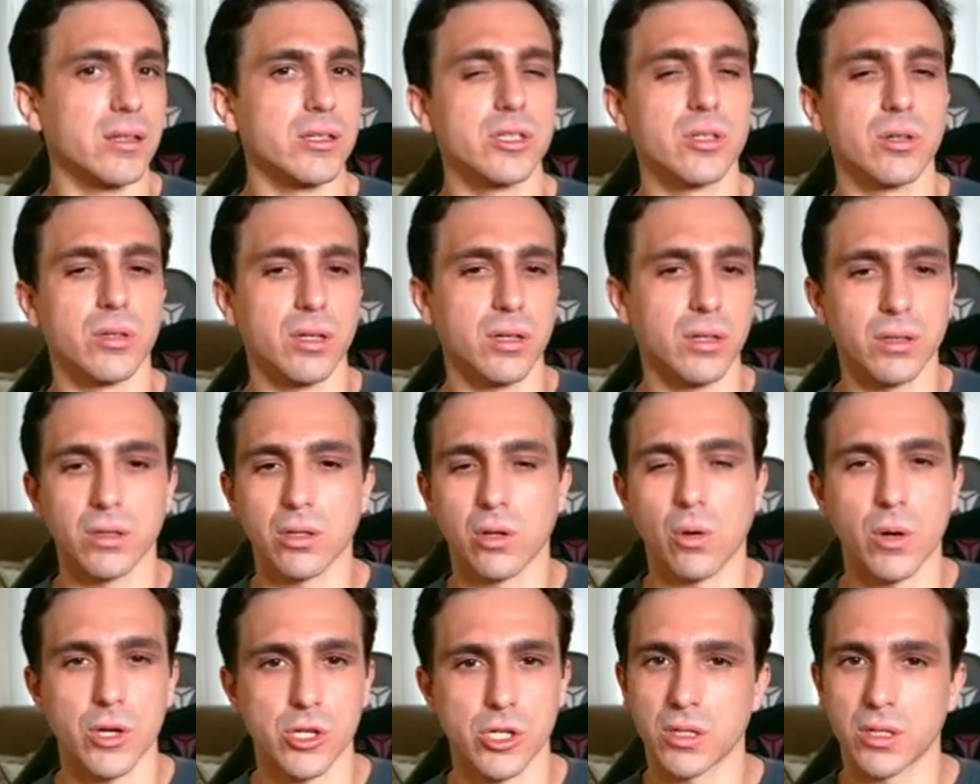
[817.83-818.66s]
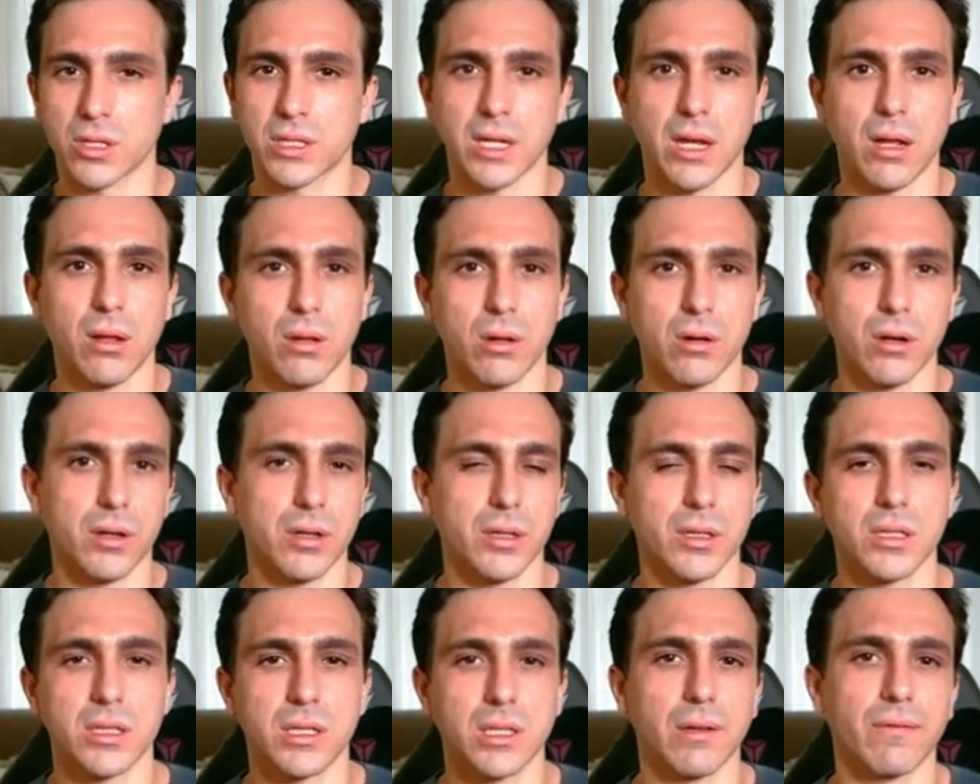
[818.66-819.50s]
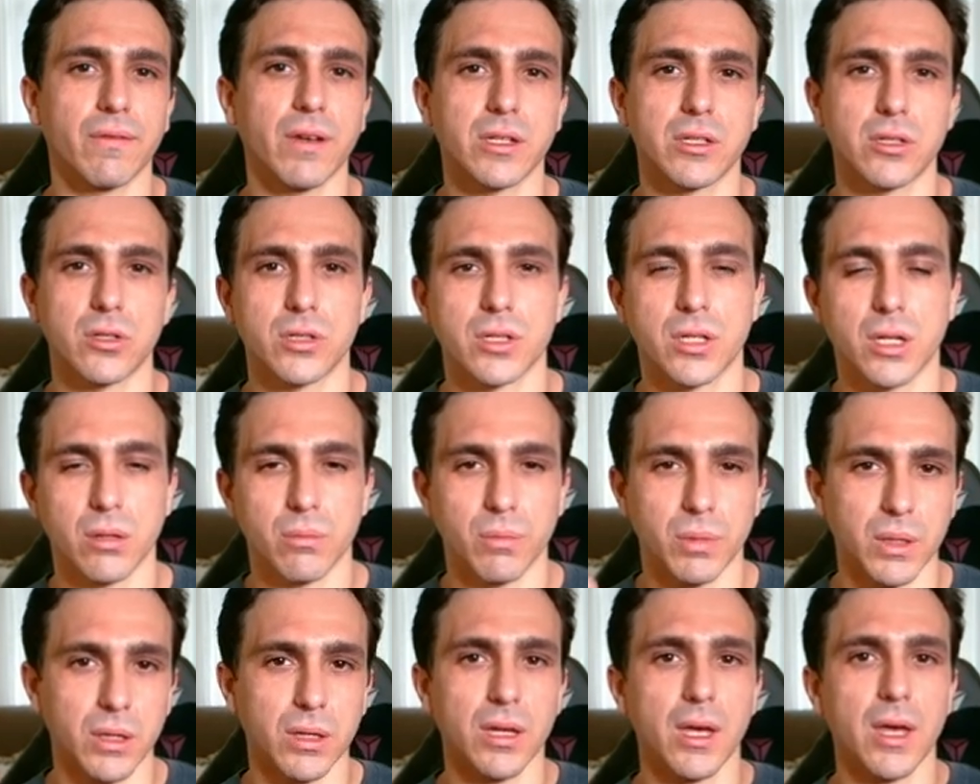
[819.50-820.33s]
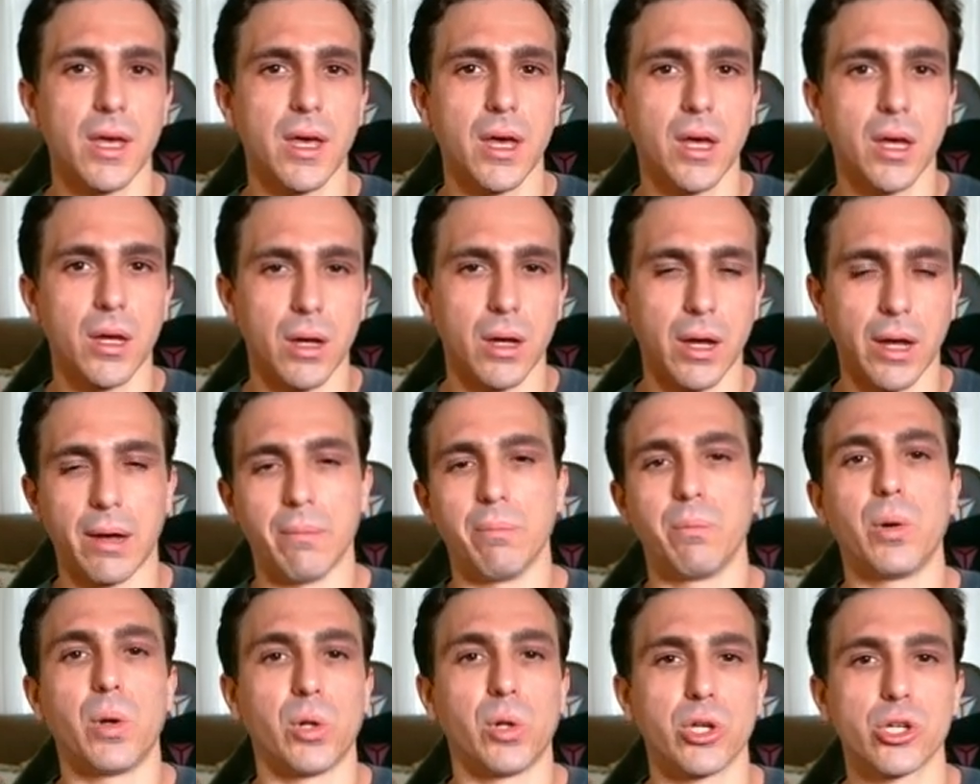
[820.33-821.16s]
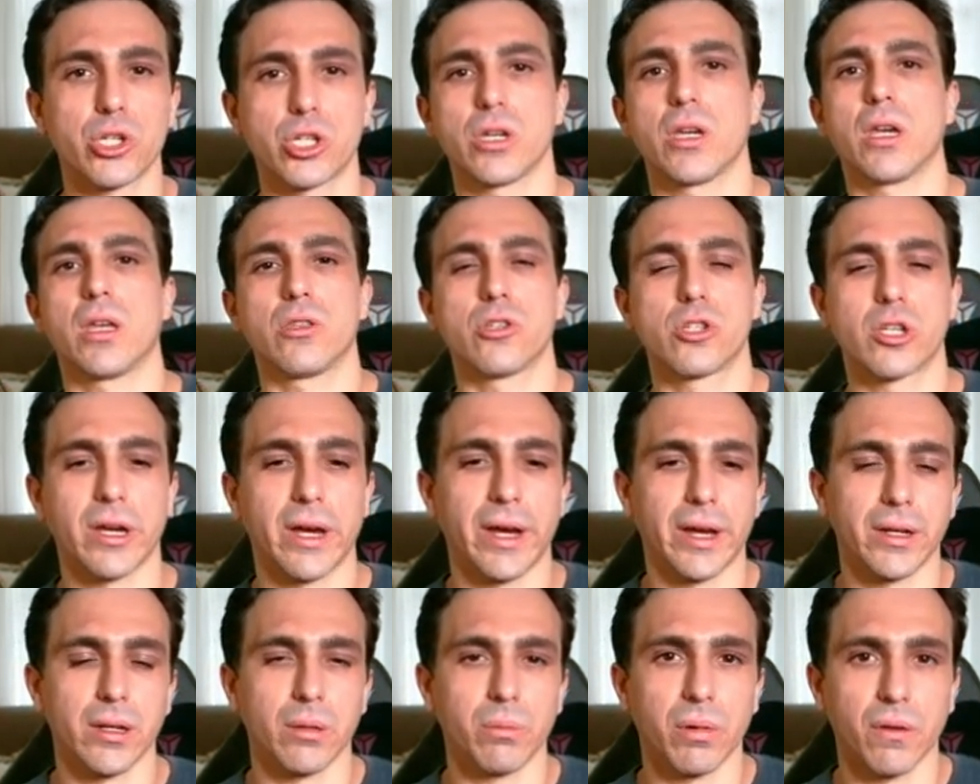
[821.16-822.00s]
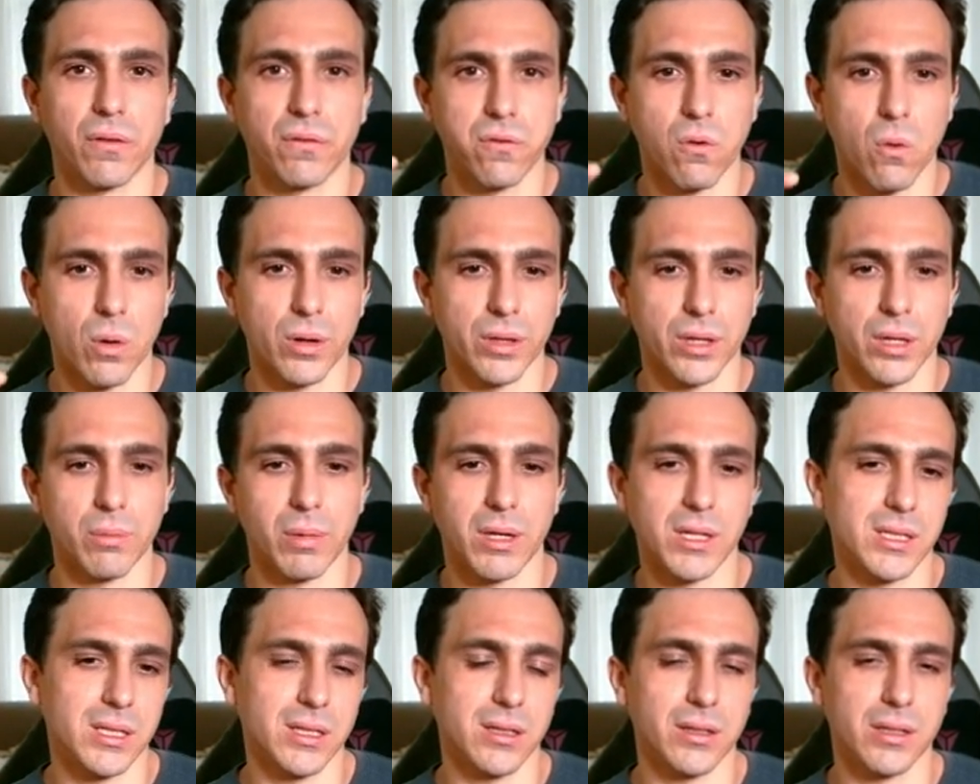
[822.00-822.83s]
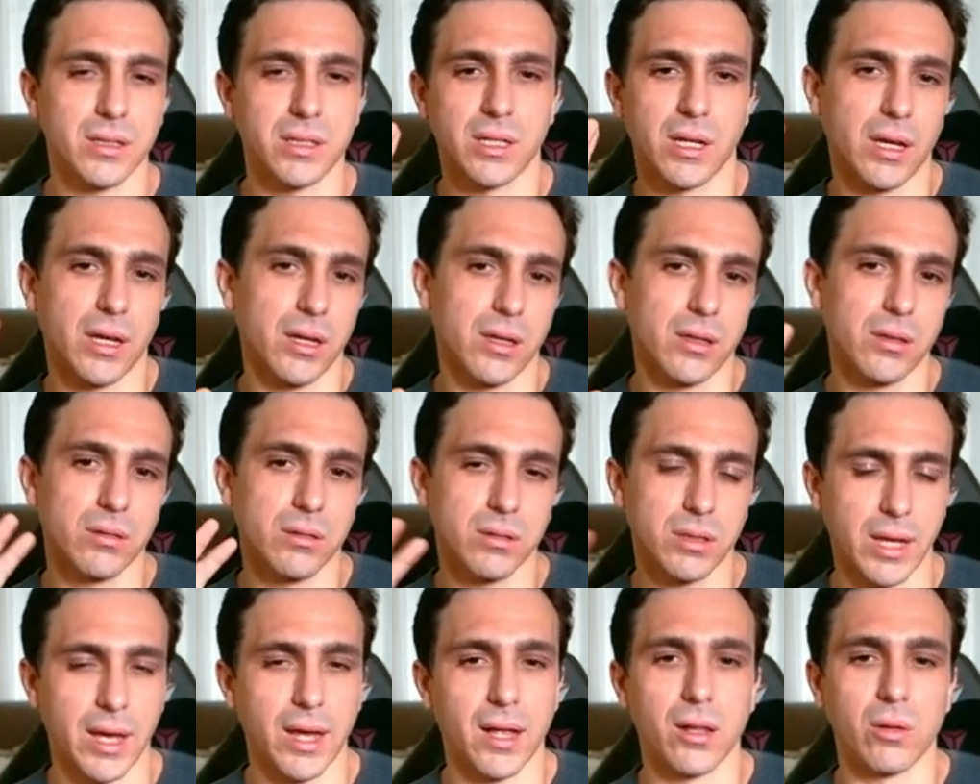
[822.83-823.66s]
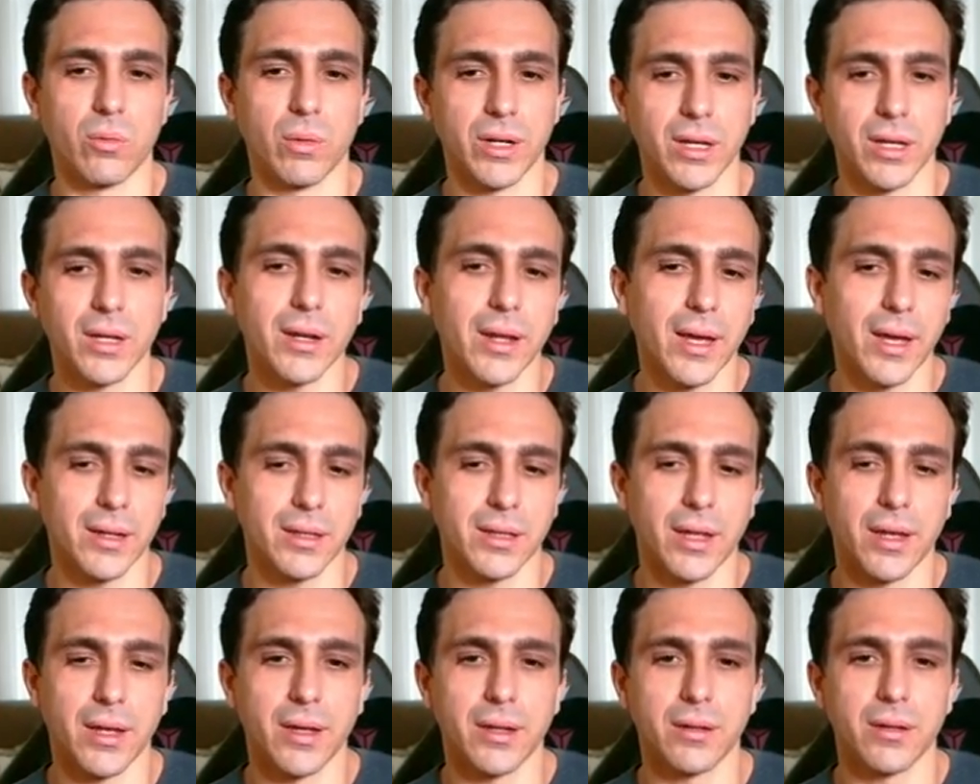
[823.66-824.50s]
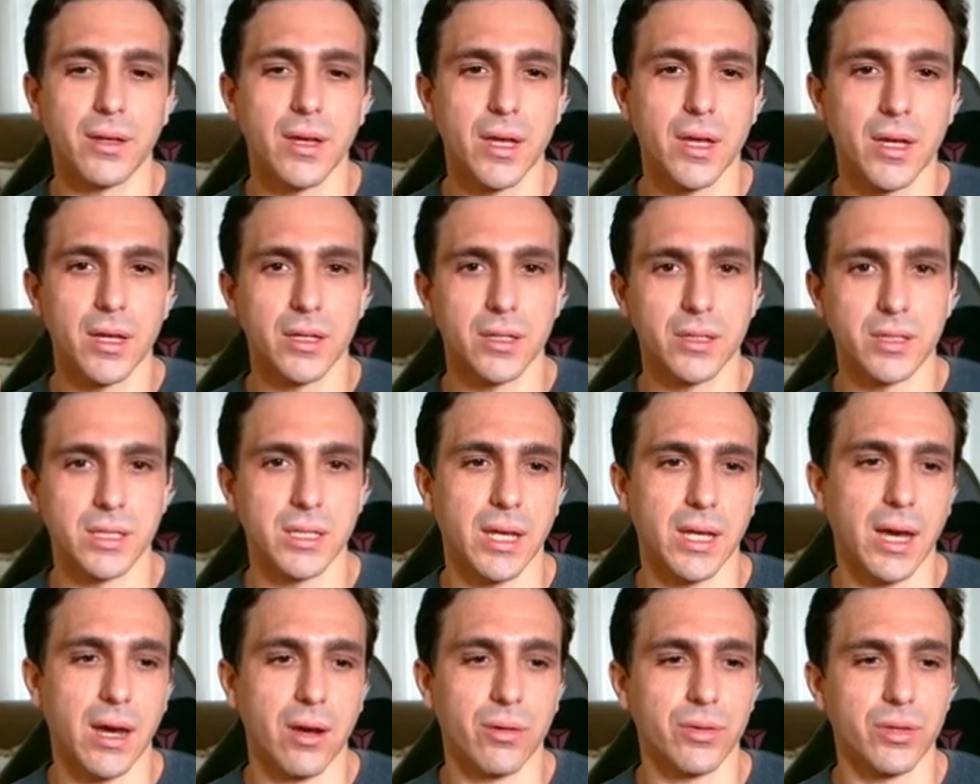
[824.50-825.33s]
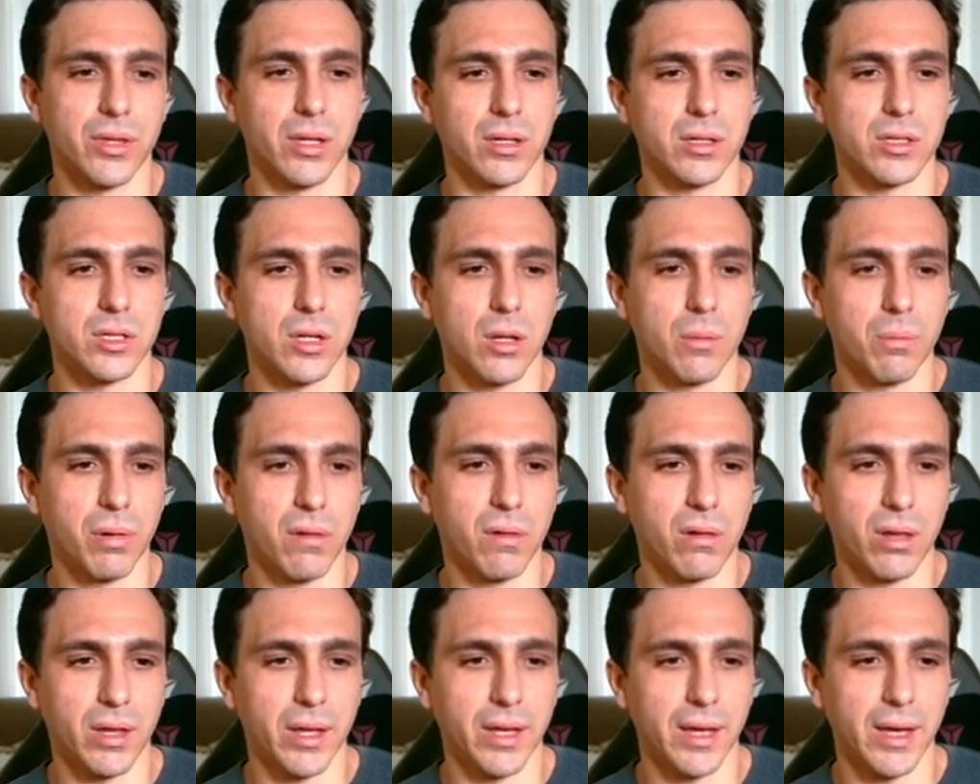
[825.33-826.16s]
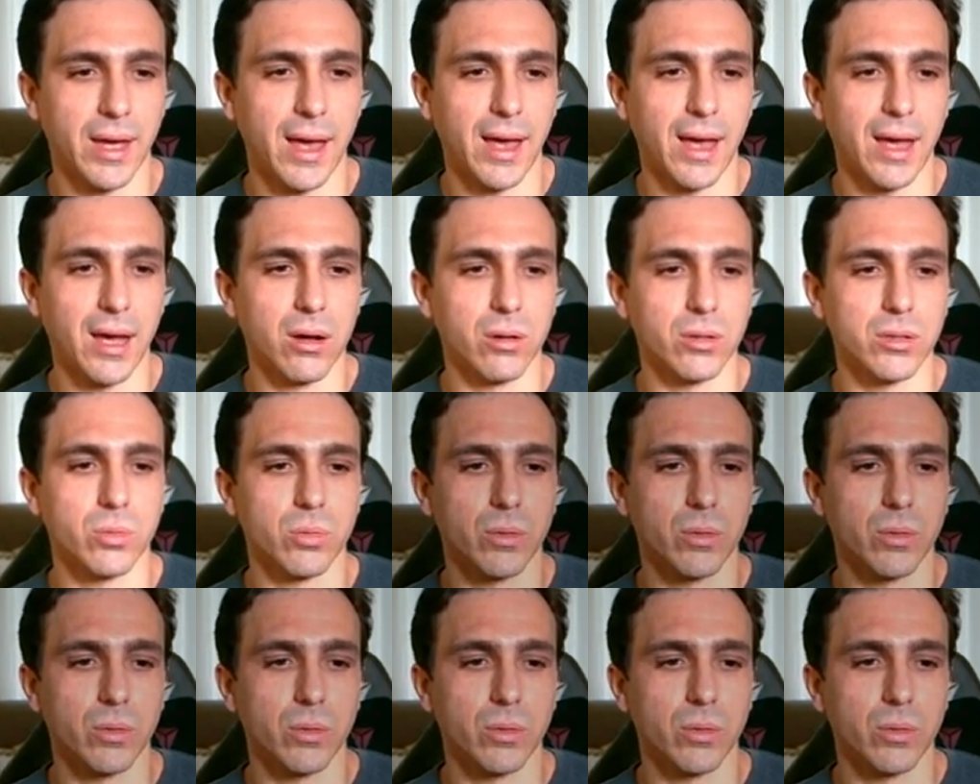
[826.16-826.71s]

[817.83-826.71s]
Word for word: So the, the question is, how long are these investors going to be uh, bullish in China before they basically say to hell with it and then see how things play out.